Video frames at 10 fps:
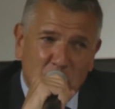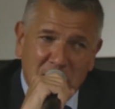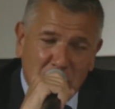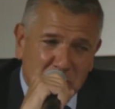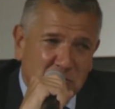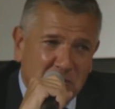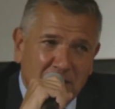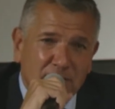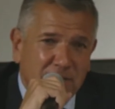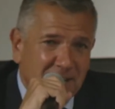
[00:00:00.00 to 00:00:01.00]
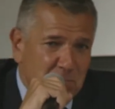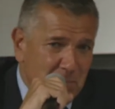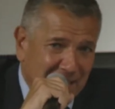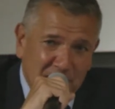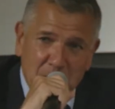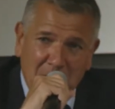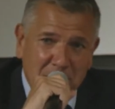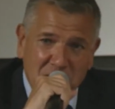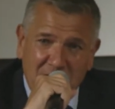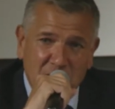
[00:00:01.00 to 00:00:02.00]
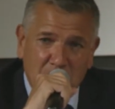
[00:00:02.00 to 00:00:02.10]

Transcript: We don't solve many public safety